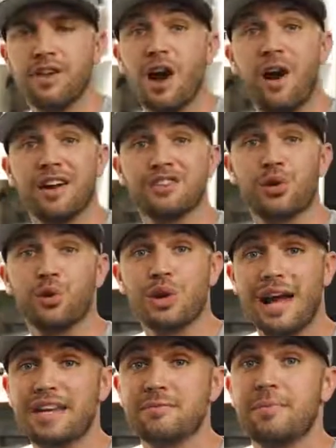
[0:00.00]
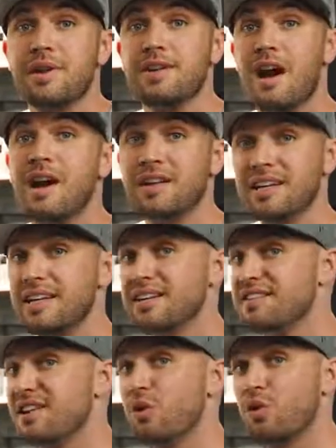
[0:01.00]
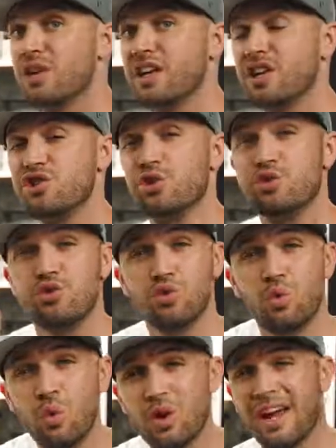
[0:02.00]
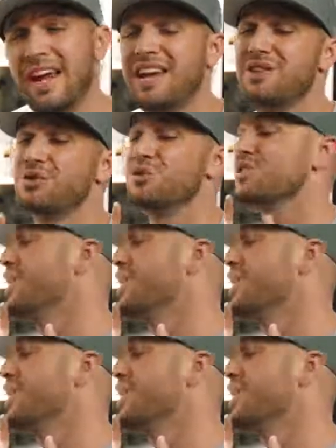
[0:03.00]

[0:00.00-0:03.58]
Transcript: All right, so last but not least, in order to get your dual handles